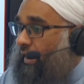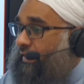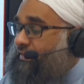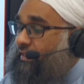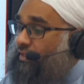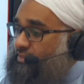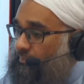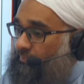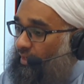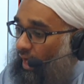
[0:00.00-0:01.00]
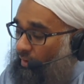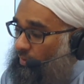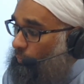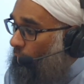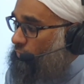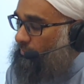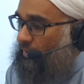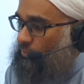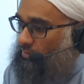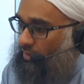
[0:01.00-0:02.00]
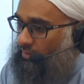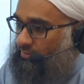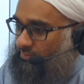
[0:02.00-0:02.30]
you take a qasam, I will walk to the baytullah.